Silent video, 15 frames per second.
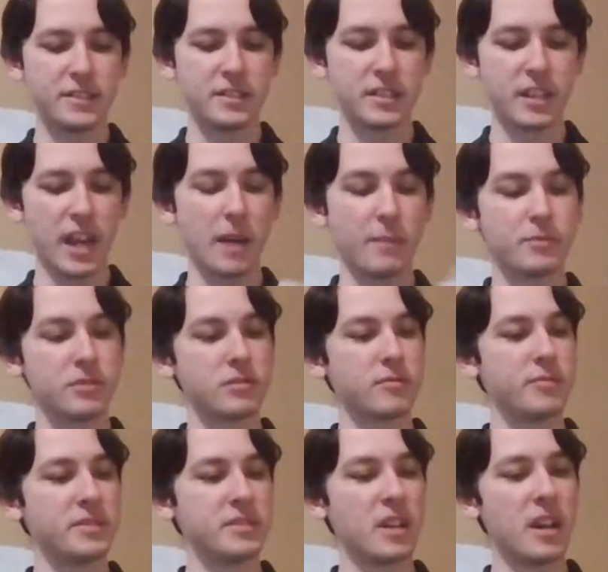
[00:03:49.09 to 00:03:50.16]
to capture
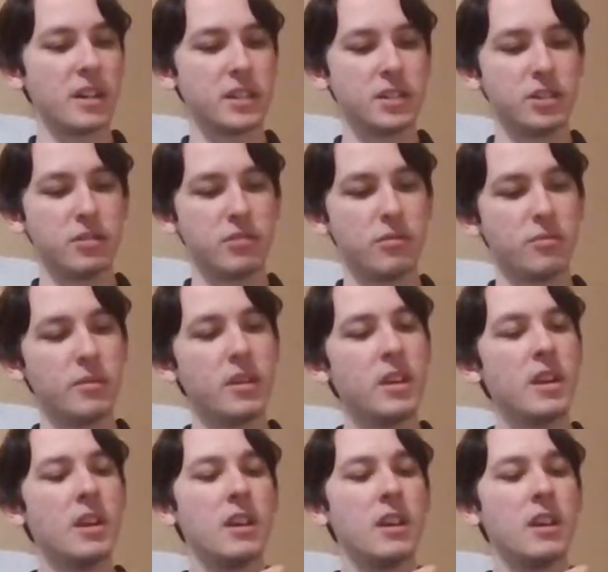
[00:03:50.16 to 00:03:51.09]
Byzantium,